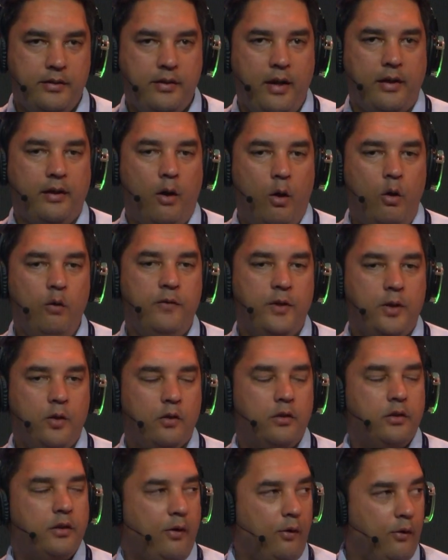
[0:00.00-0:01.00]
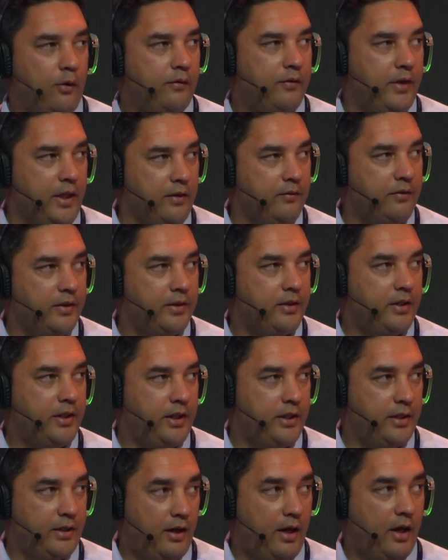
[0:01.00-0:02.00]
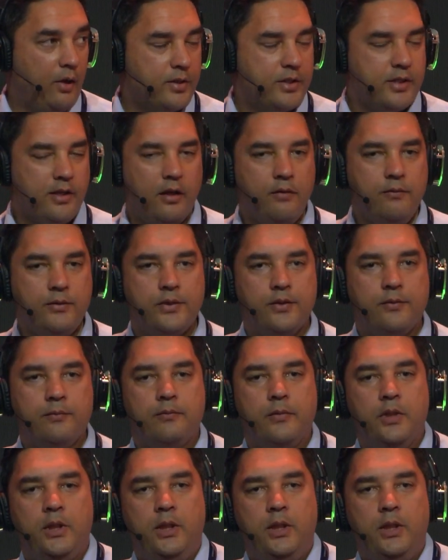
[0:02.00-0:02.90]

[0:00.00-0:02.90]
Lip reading: take over control of inventory ourselves.